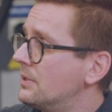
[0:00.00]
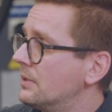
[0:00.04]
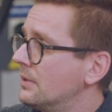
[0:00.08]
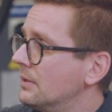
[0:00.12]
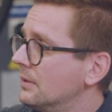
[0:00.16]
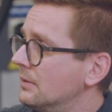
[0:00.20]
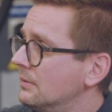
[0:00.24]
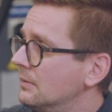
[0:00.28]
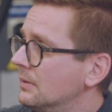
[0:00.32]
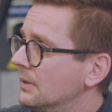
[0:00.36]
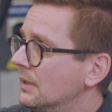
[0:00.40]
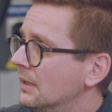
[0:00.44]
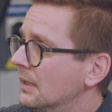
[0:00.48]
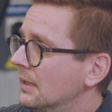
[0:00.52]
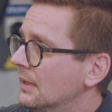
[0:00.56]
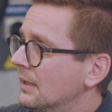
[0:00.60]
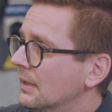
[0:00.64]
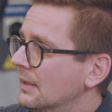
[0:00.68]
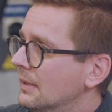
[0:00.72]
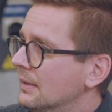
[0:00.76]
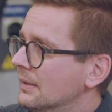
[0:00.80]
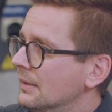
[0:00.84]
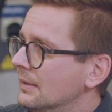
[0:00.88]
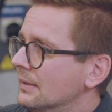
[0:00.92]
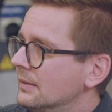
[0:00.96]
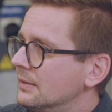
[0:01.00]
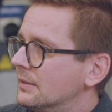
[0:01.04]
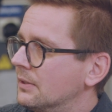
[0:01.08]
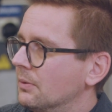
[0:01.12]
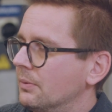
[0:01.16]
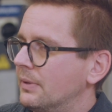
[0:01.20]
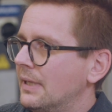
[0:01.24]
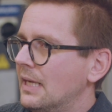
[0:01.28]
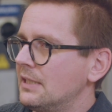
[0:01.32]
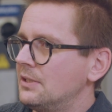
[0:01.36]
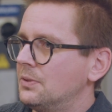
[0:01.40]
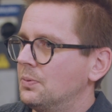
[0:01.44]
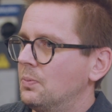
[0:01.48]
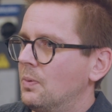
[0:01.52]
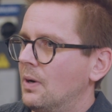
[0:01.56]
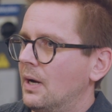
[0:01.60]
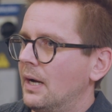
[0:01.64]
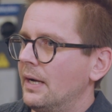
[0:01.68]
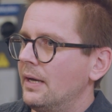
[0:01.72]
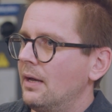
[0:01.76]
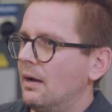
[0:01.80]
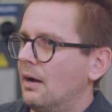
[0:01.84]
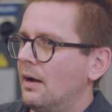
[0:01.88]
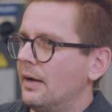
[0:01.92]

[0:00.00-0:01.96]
Mm-hmm. So that's why